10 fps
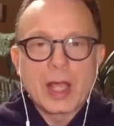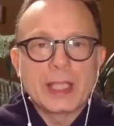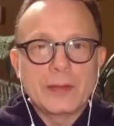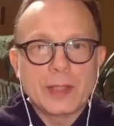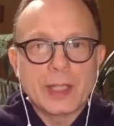
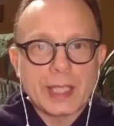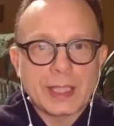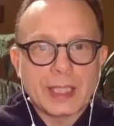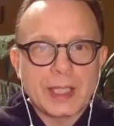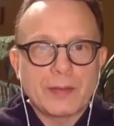Even at
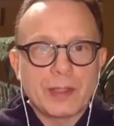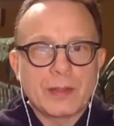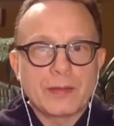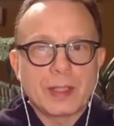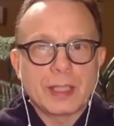the level
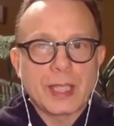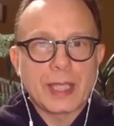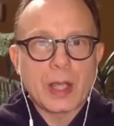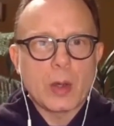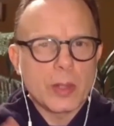of
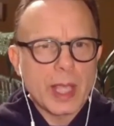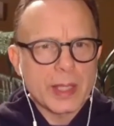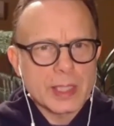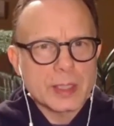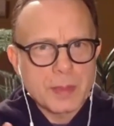like, oh yeah,
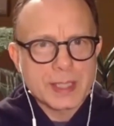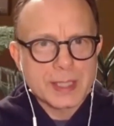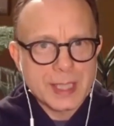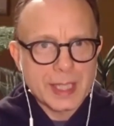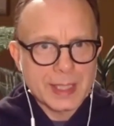this makes
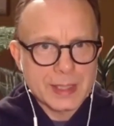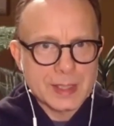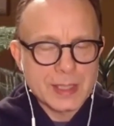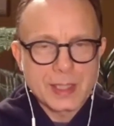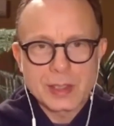
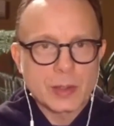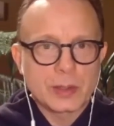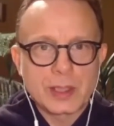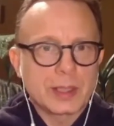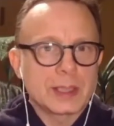sense. So
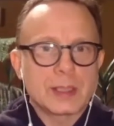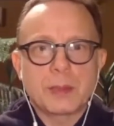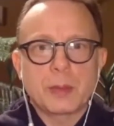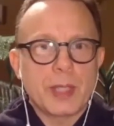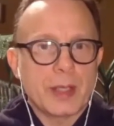it doesn't
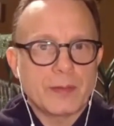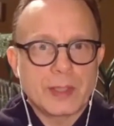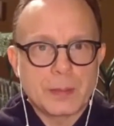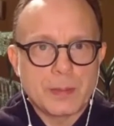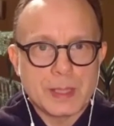mean we have
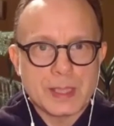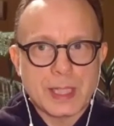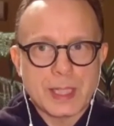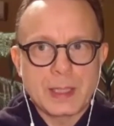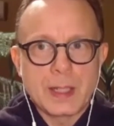deep
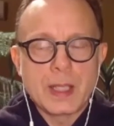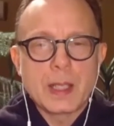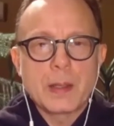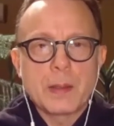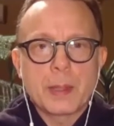insight,
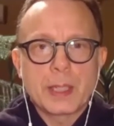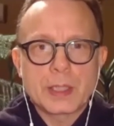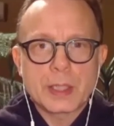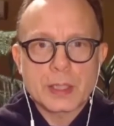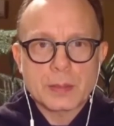but it
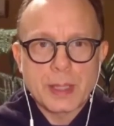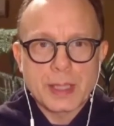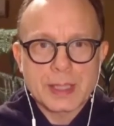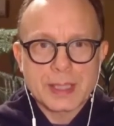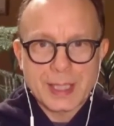just
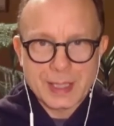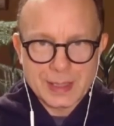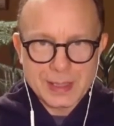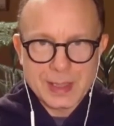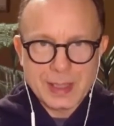makes
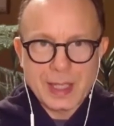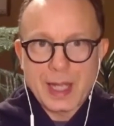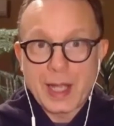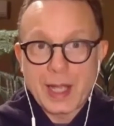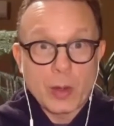sense.
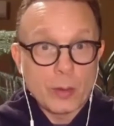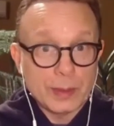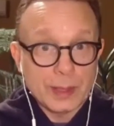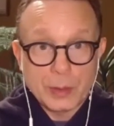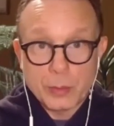
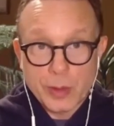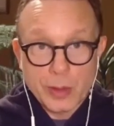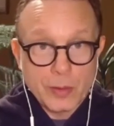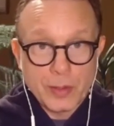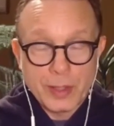Hopefully we're
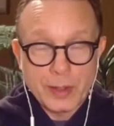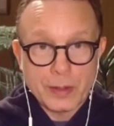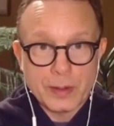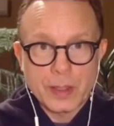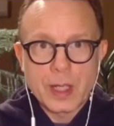all
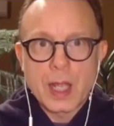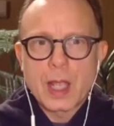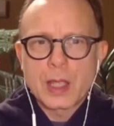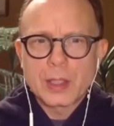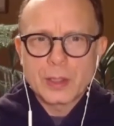here.
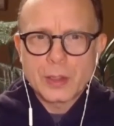You